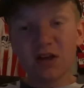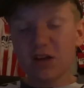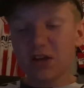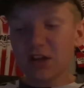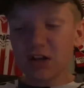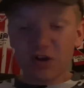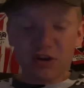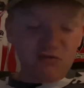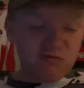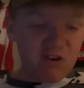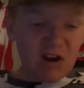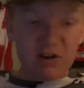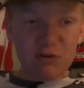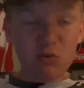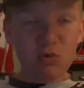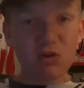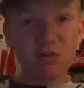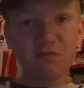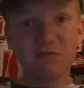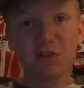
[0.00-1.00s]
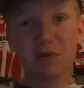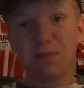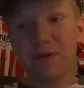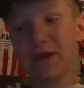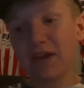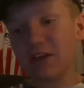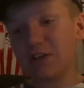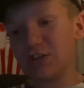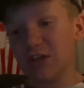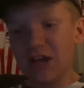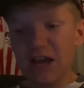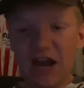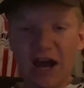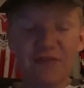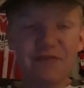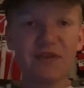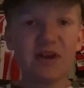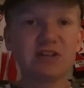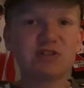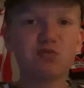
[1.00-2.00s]
You know, he ran all over the pitch,
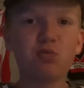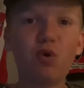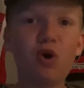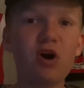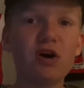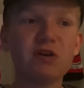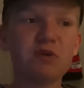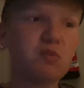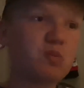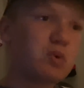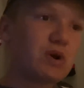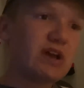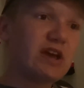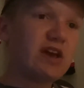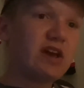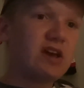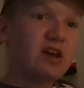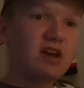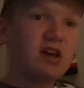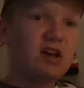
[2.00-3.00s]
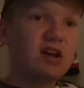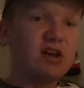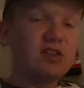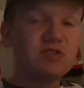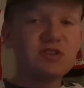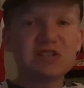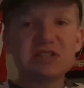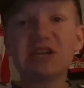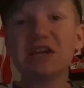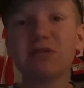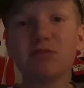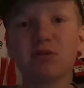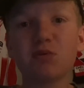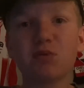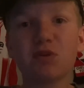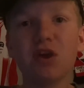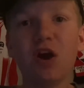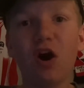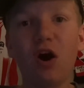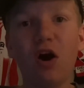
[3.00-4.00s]
and that's why we're the team that
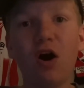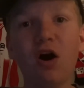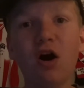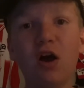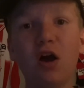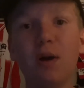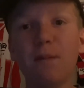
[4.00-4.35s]
we are,